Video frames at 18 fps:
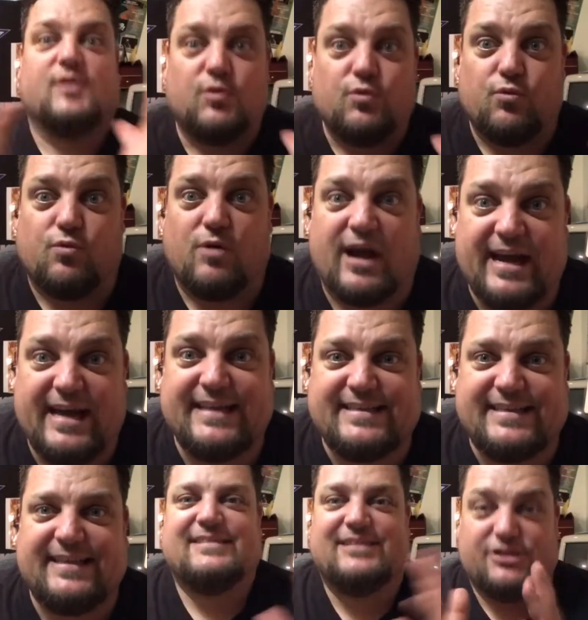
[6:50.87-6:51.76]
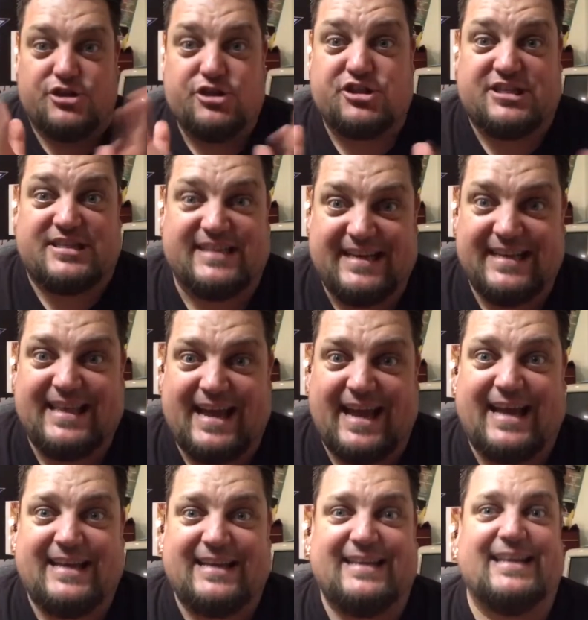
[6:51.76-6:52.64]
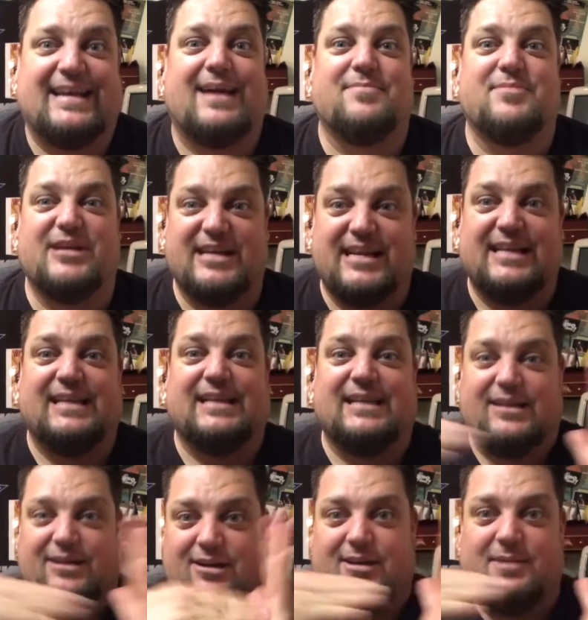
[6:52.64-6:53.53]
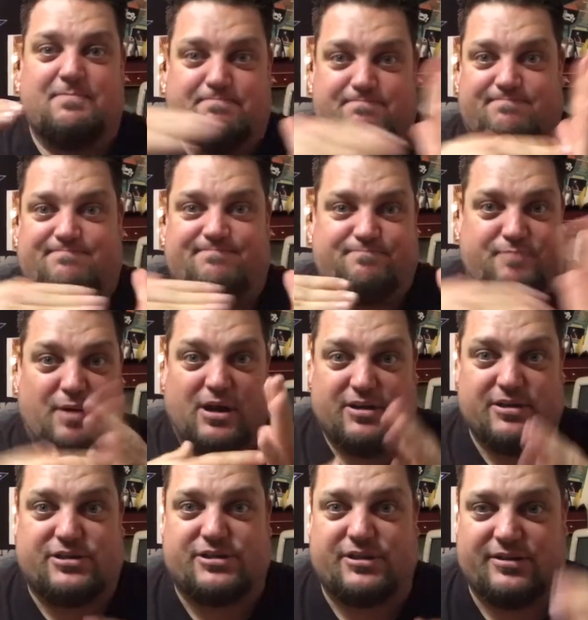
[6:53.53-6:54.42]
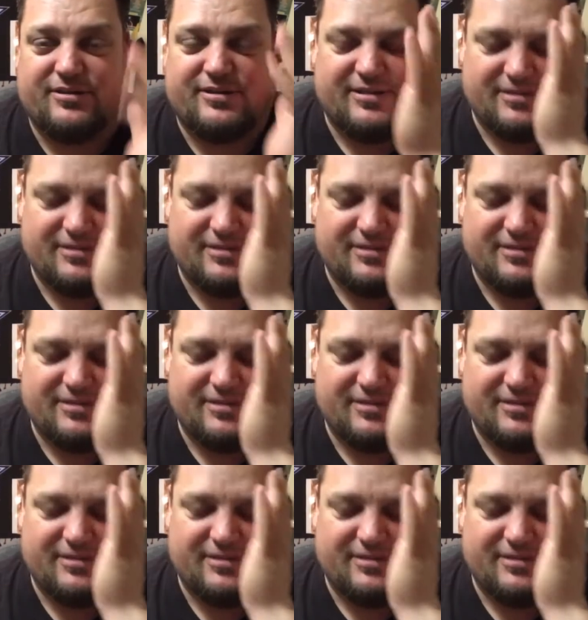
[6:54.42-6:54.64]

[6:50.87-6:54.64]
Right? Did you see that? I mean, it literally punctured